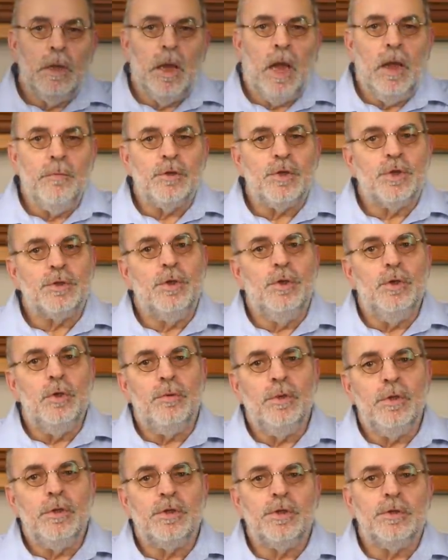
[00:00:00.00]
I was
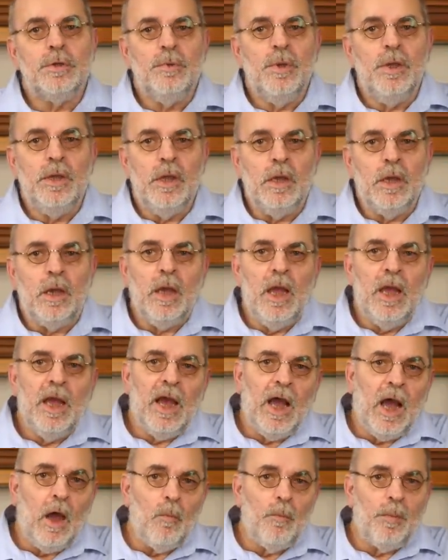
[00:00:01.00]
curious to hear
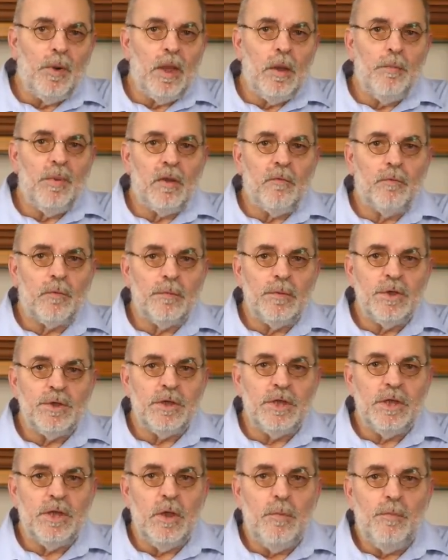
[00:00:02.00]
how playback from the
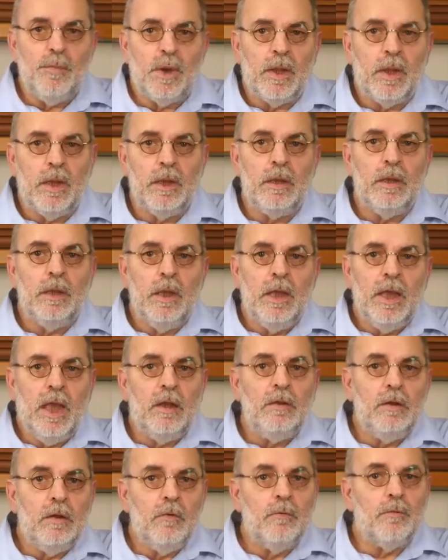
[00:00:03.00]
C D player
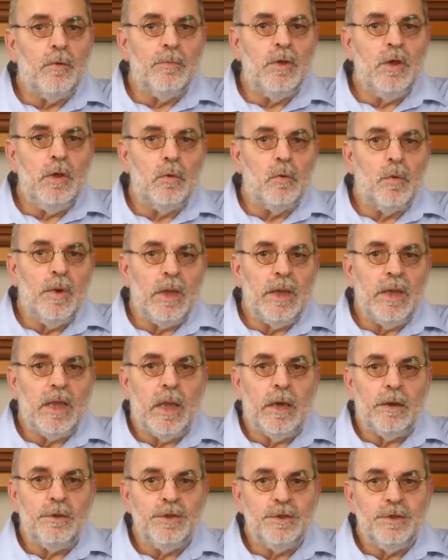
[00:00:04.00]
and from the Auralic
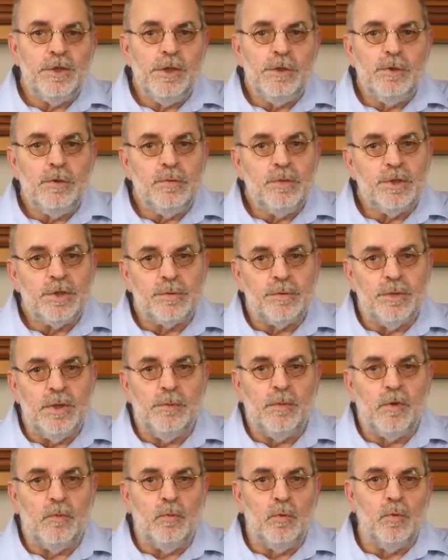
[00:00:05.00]
Aries G two
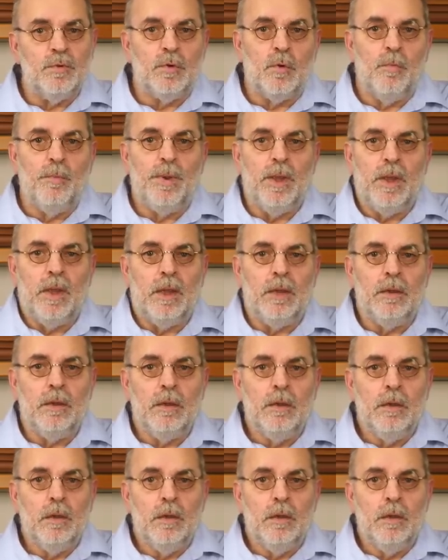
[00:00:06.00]
streamer would compare.